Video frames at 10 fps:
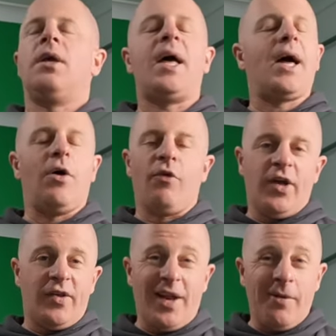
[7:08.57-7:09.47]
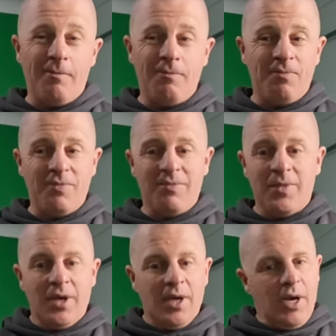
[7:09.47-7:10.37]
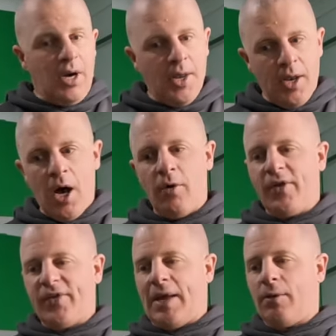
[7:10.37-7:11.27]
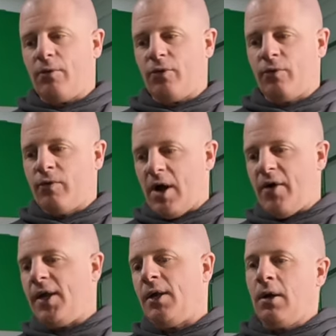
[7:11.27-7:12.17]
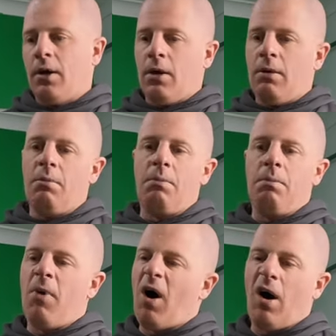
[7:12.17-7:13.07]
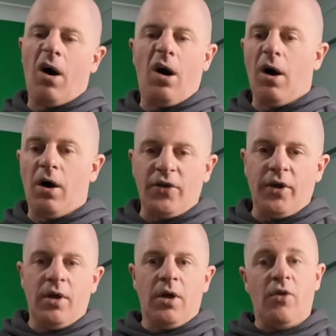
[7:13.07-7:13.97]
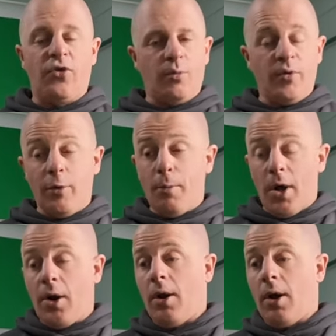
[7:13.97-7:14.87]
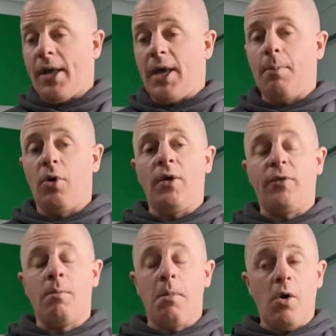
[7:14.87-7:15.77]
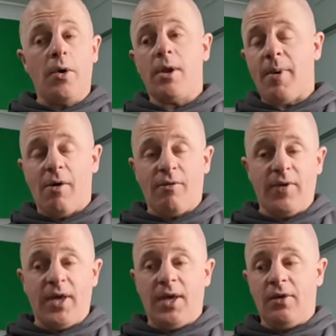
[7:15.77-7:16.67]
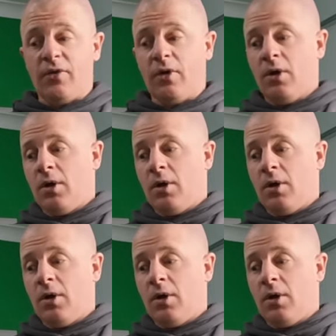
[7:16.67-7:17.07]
get out of reselling. I know this sounds very hard and some of you might not like it, but if you're moaning about fees,